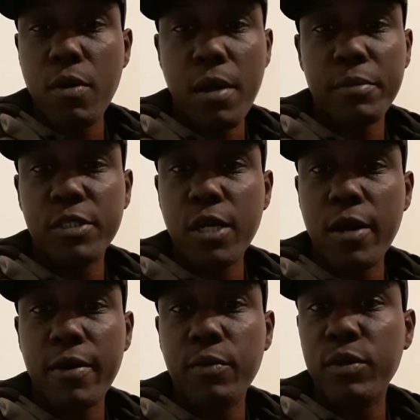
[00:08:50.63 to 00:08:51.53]
I'm
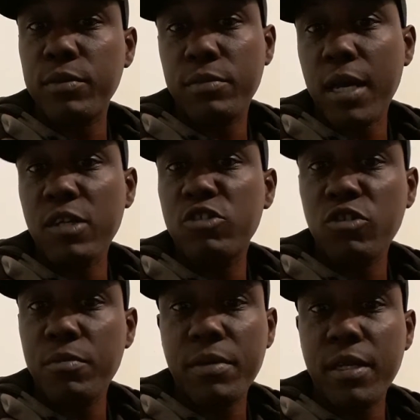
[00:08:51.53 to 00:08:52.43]
sorry, with Donald
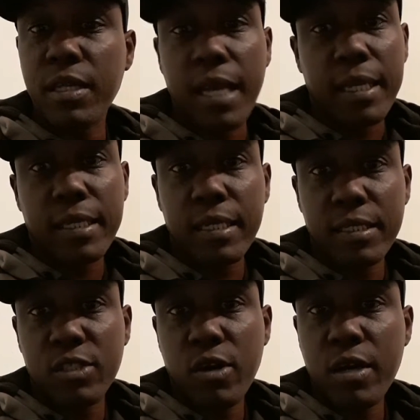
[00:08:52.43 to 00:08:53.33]
Trump being elected, it
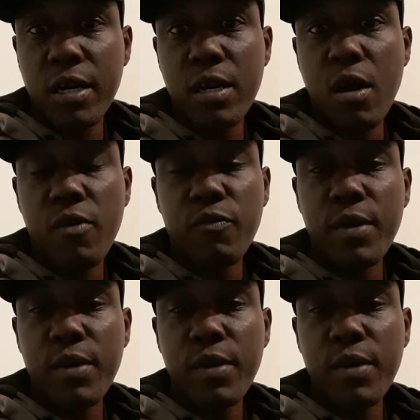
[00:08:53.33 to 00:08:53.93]
started it off.